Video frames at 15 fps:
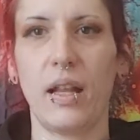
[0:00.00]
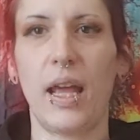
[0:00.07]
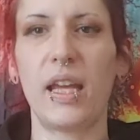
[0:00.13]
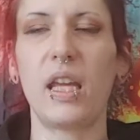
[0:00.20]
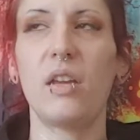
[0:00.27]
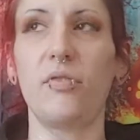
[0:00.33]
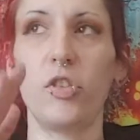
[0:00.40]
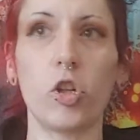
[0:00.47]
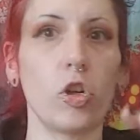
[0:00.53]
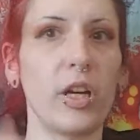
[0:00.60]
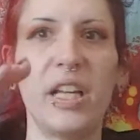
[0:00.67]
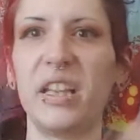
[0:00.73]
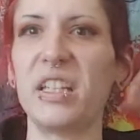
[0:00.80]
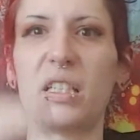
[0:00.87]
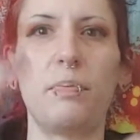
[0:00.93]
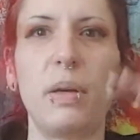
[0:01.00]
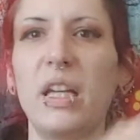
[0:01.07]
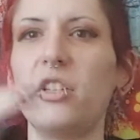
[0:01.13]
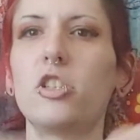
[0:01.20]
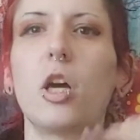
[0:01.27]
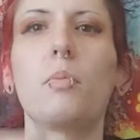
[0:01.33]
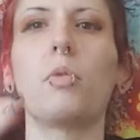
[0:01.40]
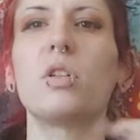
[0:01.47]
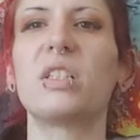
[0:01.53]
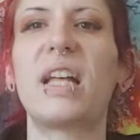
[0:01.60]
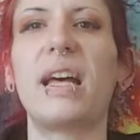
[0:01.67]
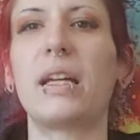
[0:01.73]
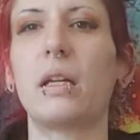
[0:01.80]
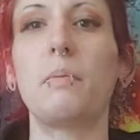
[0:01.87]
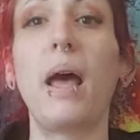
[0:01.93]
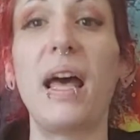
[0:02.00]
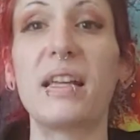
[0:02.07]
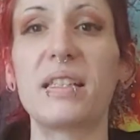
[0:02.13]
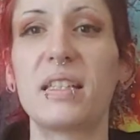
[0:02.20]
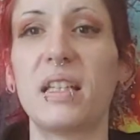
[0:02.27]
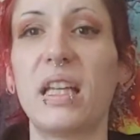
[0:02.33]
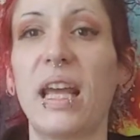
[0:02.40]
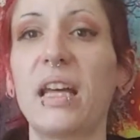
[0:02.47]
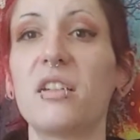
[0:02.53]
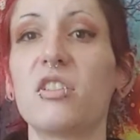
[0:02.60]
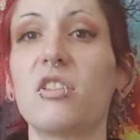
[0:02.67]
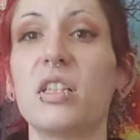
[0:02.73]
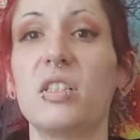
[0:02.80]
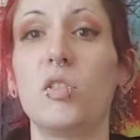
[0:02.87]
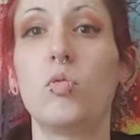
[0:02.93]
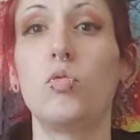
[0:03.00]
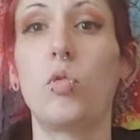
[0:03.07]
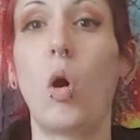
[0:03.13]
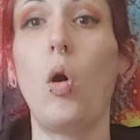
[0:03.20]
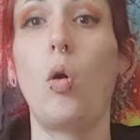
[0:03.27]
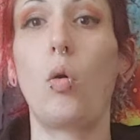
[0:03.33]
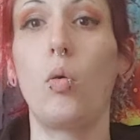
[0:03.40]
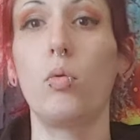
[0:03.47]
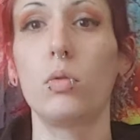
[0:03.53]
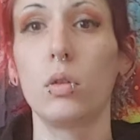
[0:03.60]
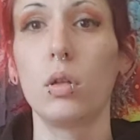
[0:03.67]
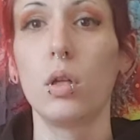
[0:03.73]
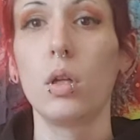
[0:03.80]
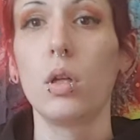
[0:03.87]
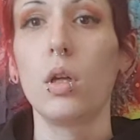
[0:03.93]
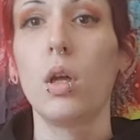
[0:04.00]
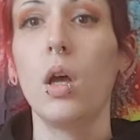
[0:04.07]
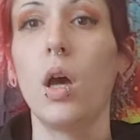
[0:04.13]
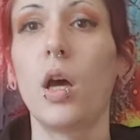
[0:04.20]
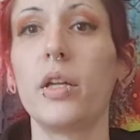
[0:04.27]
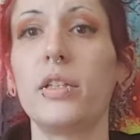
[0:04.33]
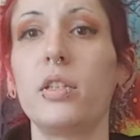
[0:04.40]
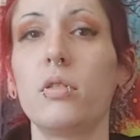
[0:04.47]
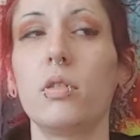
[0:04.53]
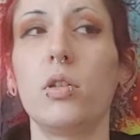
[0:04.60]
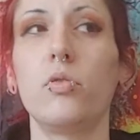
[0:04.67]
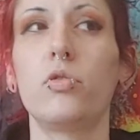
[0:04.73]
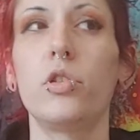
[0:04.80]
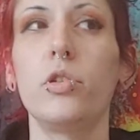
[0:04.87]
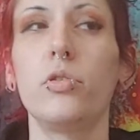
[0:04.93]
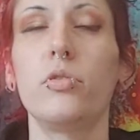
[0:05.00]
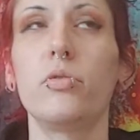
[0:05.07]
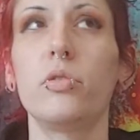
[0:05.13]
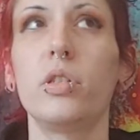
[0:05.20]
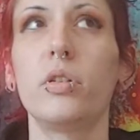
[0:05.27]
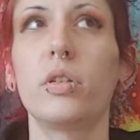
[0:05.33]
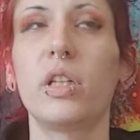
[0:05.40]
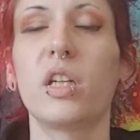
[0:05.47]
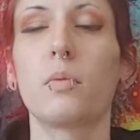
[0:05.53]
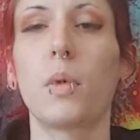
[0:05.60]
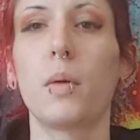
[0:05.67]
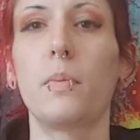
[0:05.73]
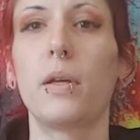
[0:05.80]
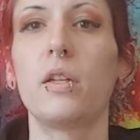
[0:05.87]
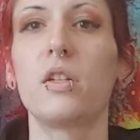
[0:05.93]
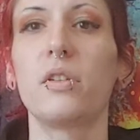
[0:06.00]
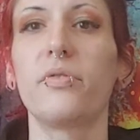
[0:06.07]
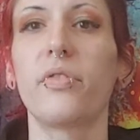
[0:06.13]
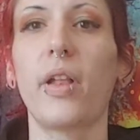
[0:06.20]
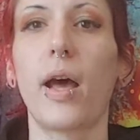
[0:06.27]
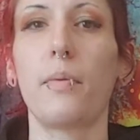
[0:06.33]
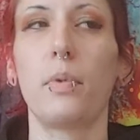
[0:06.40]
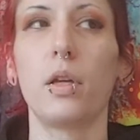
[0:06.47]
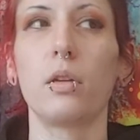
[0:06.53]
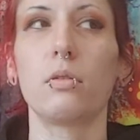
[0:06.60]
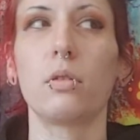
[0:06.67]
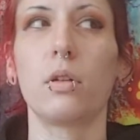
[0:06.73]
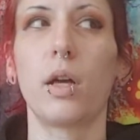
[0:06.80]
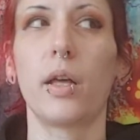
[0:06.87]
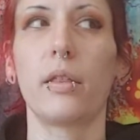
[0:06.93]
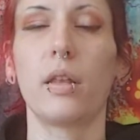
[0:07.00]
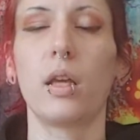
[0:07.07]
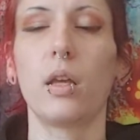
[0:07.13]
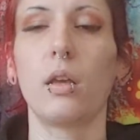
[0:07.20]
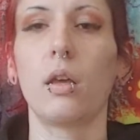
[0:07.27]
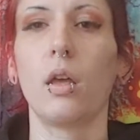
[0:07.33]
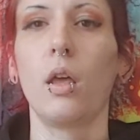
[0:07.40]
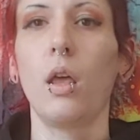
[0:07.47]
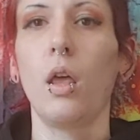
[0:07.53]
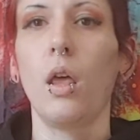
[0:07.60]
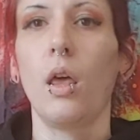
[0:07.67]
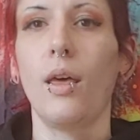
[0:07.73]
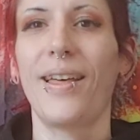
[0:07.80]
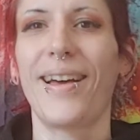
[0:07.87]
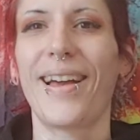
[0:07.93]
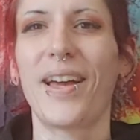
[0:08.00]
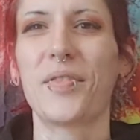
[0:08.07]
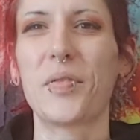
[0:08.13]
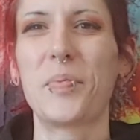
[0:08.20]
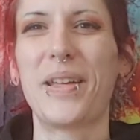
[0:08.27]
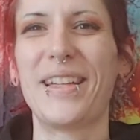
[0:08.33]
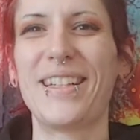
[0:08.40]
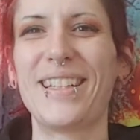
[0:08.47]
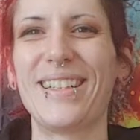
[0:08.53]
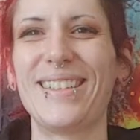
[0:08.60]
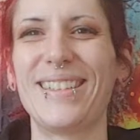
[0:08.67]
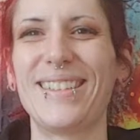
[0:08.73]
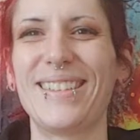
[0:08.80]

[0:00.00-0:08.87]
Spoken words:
Like, if you're in this big jumbled static mess, and the answer is you don't, until you choose. You can hear my pigeon flapping. I think I have a pigeon.